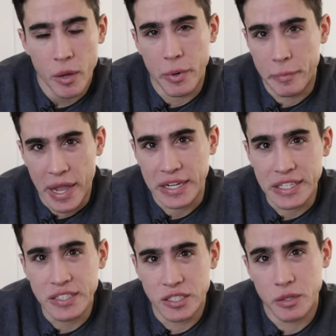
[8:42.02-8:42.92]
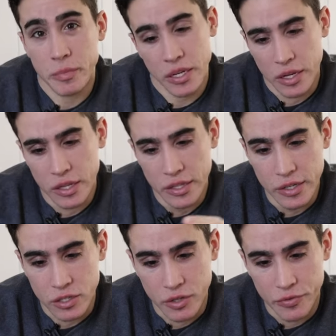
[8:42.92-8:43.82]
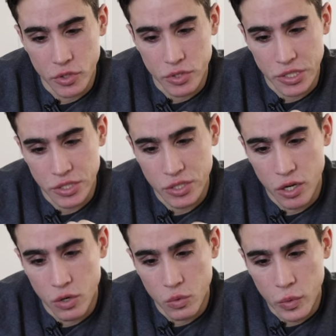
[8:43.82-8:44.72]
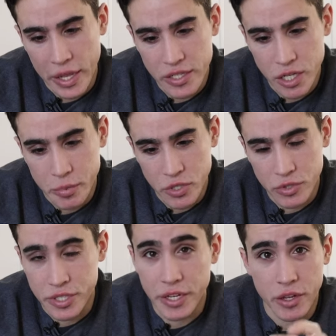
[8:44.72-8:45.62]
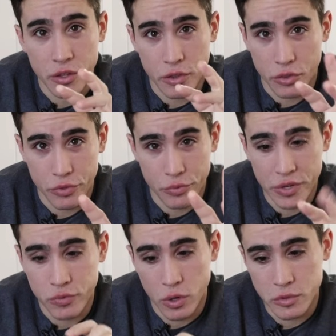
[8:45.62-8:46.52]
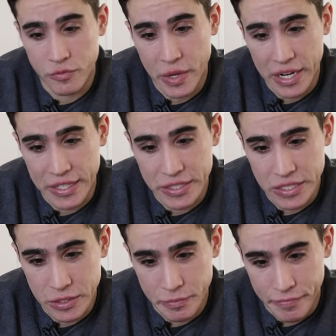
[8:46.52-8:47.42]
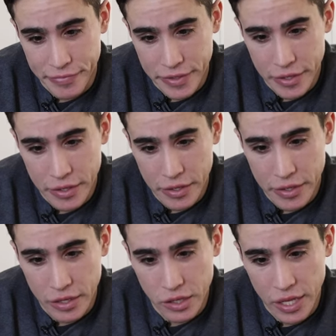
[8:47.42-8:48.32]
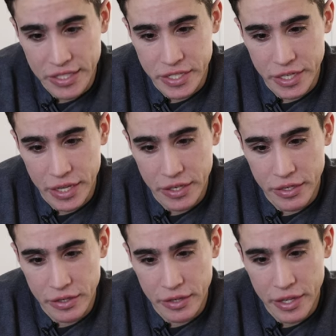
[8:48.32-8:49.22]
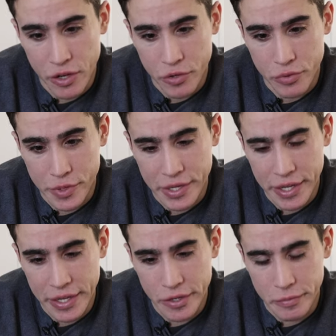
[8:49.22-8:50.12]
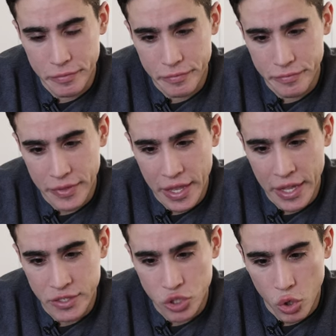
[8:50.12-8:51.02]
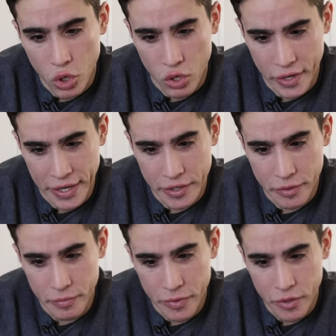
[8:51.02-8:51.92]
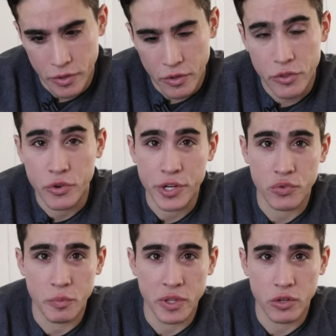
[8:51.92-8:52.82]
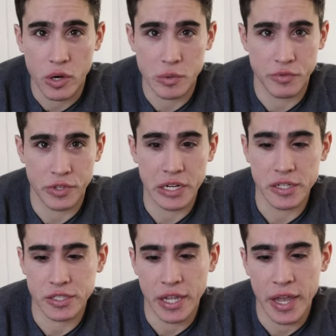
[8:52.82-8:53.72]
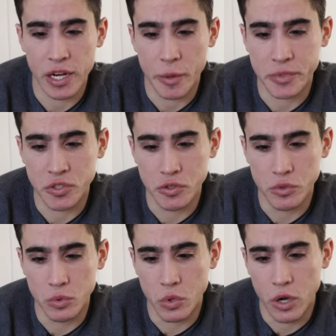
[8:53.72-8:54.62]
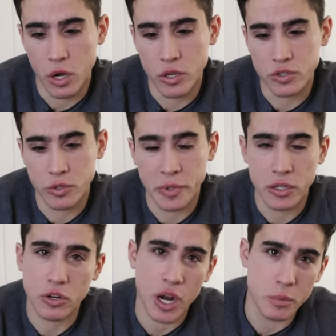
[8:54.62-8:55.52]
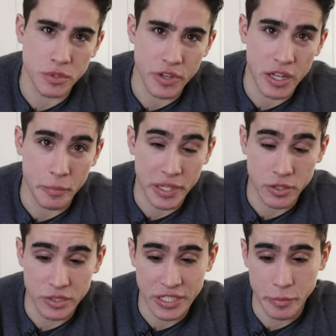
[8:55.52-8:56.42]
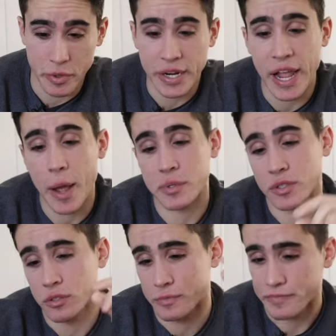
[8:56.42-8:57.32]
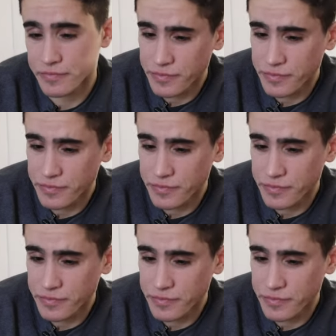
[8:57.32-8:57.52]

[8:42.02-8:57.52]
But magnesium, a little confusing. So we ended up choosing three forms of magnesium, glycinate, L-threonate, and taurate, 33 milligrams of each to add up to 100 milligrams of elemental zinc per capsule,